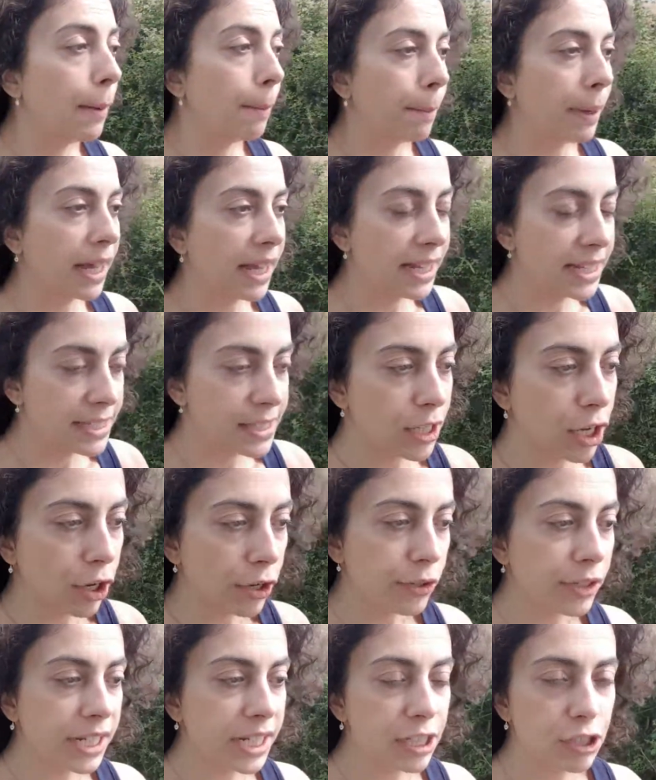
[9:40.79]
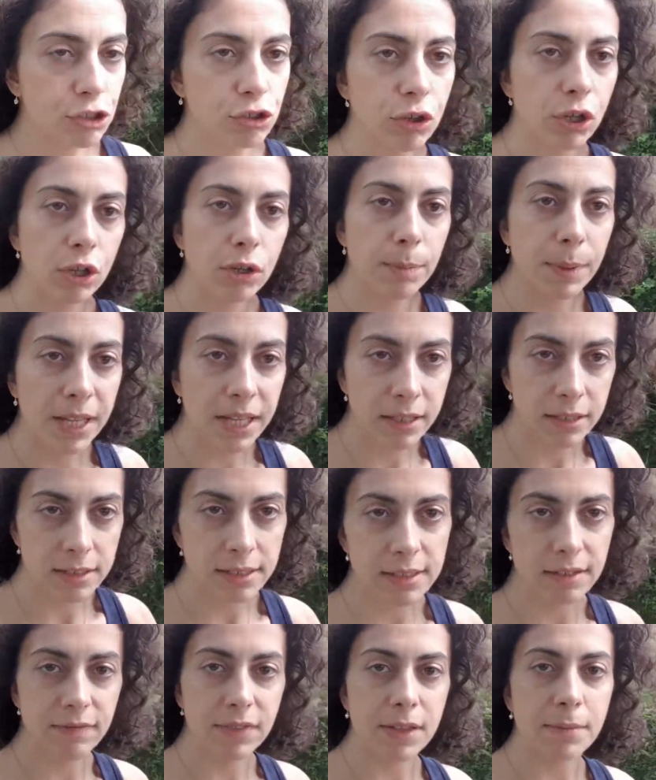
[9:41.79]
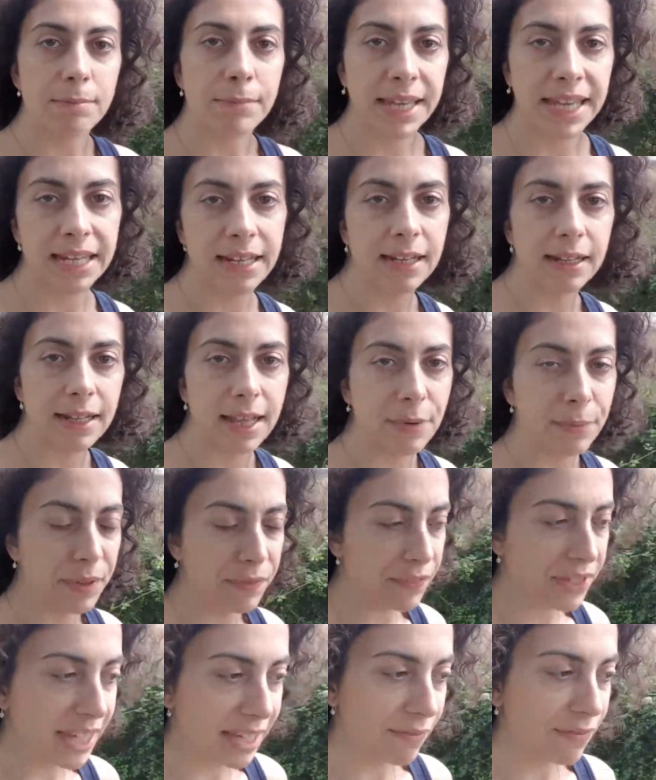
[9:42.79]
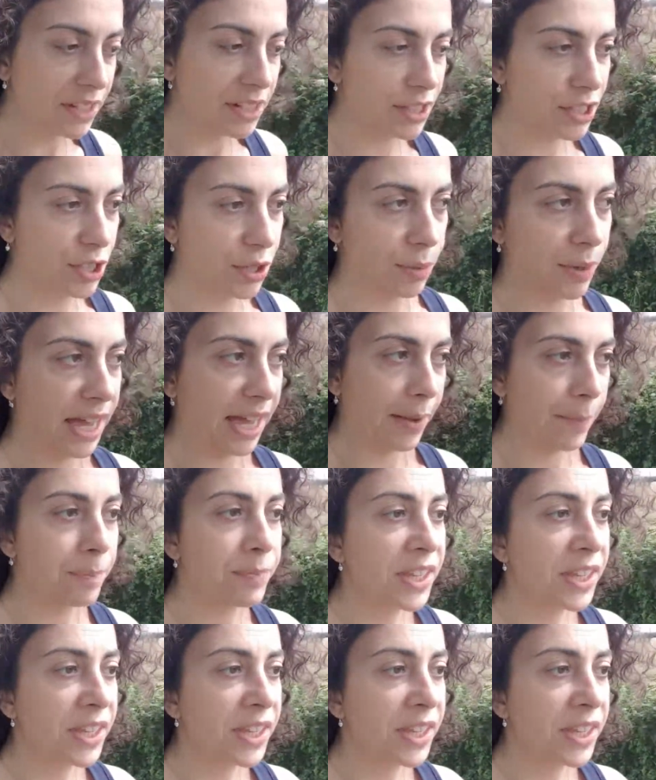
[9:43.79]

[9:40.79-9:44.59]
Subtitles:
but it's only true because of the meaning that we've given to it.